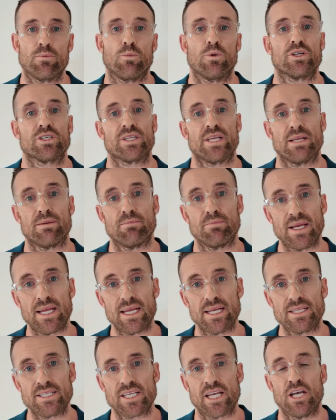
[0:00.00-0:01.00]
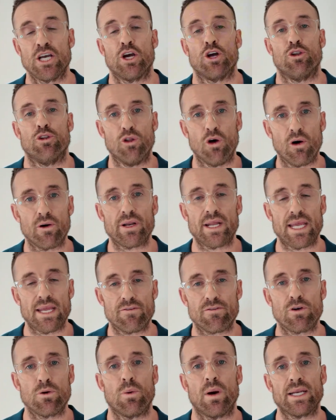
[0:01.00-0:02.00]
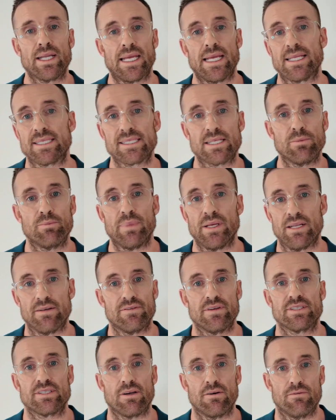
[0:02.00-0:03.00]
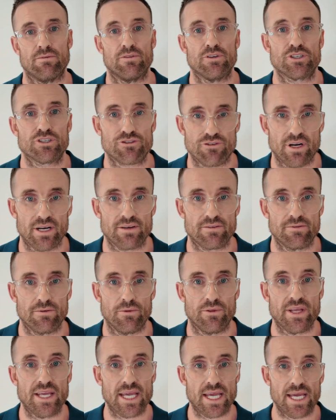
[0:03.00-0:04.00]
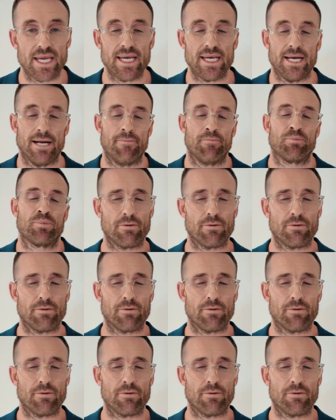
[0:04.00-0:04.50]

which then means not everyone gets the benefits of this drug for their hair.